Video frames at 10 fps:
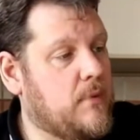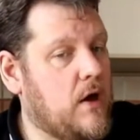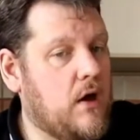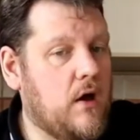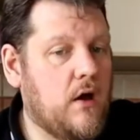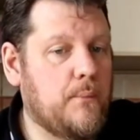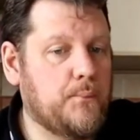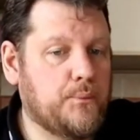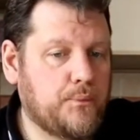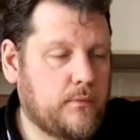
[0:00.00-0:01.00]

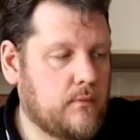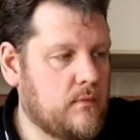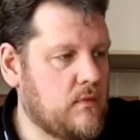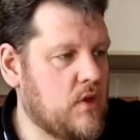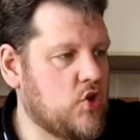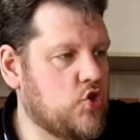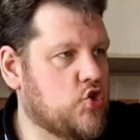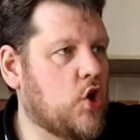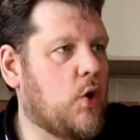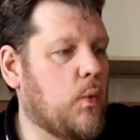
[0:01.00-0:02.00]
um,
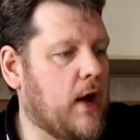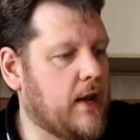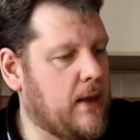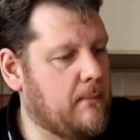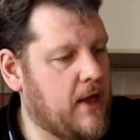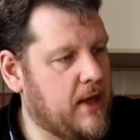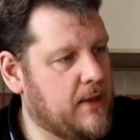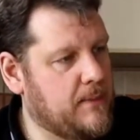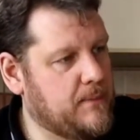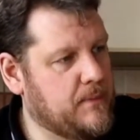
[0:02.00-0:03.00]
sugar wine I
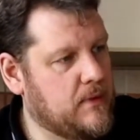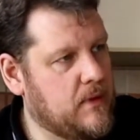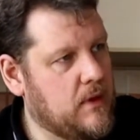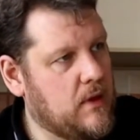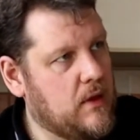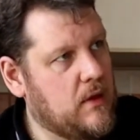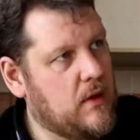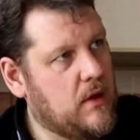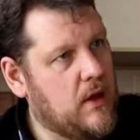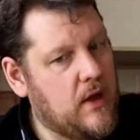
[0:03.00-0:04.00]
make
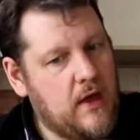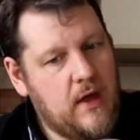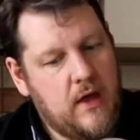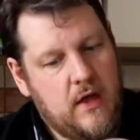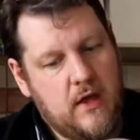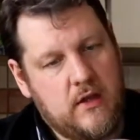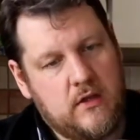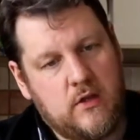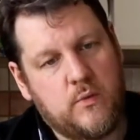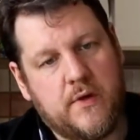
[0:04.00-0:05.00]

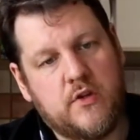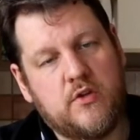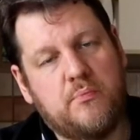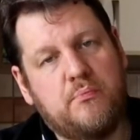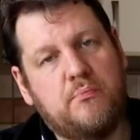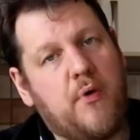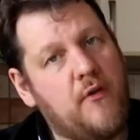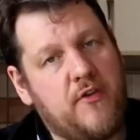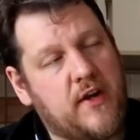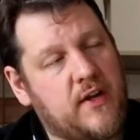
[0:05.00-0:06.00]
and this one is
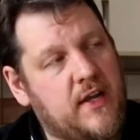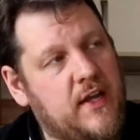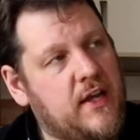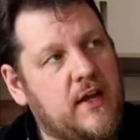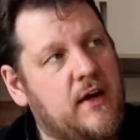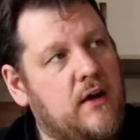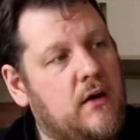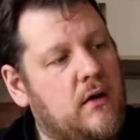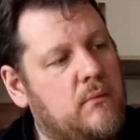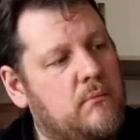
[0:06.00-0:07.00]
perfectly
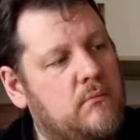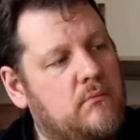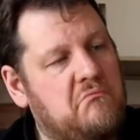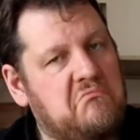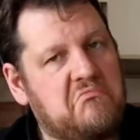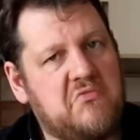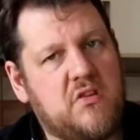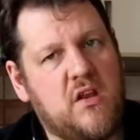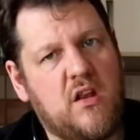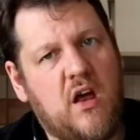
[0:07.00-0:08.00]
um,
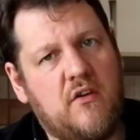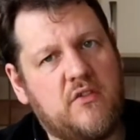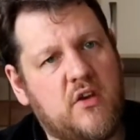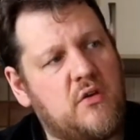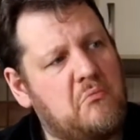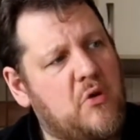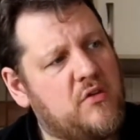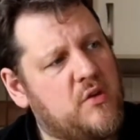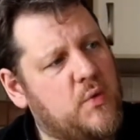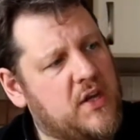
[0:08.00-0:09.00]
still after more
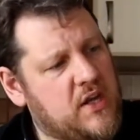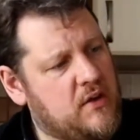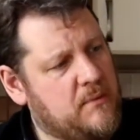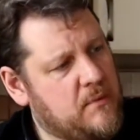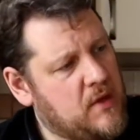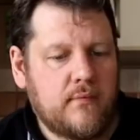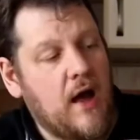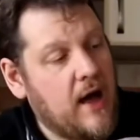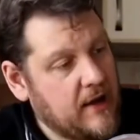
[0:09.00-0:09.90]
than one year. I